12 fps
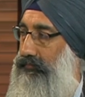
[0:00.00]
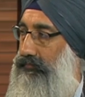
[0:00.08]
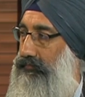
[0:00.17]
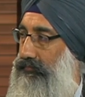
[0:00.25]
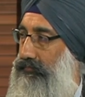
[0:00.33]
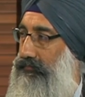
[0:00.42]

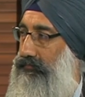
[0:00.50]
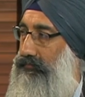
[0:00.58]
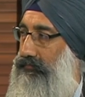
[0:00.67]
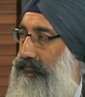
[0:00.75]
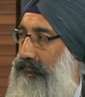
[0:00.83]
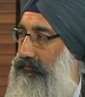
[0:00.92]

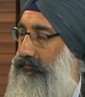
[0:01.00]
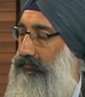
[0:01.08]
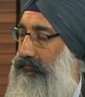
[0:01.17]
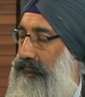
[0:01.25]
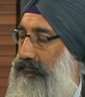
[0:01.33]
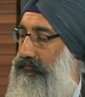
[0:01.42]

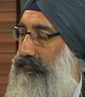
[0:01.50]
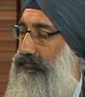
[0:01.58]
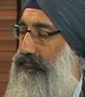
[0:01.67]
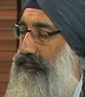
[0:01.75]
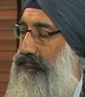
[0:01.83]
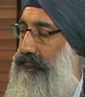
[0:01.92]

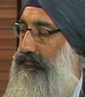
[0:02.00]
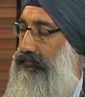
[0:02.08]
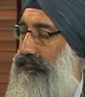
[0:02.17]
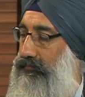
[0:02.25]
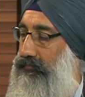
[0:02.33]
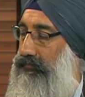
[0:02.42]

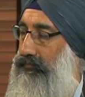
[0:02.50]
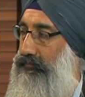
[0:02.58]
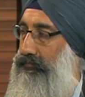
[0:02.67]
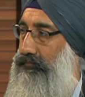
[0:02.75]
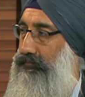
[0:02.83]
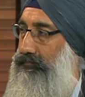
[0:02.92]

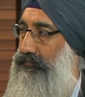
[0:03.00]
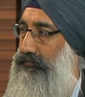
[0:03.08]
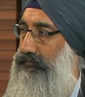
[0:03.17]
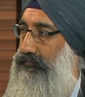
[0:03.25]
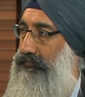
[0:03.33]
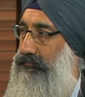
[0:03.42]

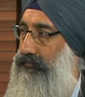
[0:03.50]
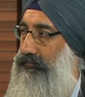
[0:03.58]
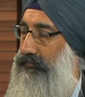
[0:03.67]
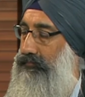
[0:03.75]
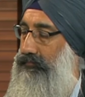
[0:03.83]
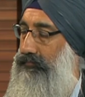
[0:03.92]

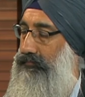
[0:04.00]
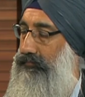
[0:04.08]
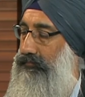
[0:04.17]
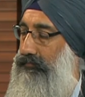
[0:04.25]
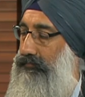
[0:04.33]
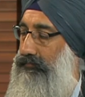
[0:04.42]

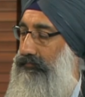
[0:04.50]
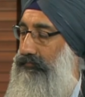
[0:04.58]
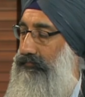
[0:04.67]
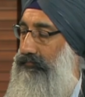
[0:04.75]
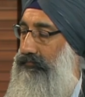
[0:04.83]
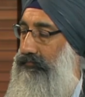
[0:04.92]

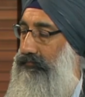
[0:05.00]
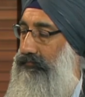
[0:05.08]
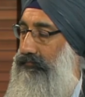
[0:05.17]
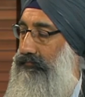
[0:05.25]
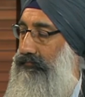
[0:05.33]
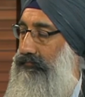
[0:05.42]

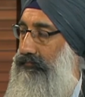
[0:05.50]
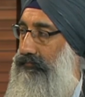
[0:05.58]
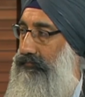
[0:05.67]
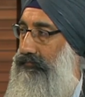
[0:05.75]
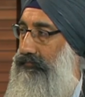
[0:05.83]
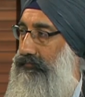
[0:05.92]

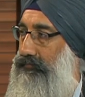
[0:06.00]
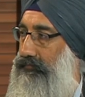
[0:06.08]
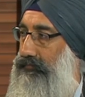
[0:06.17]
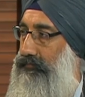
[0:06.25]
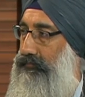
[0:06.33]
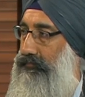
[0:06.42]

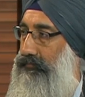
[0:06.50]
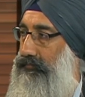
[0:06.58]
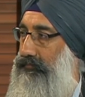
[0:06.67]
[no speech]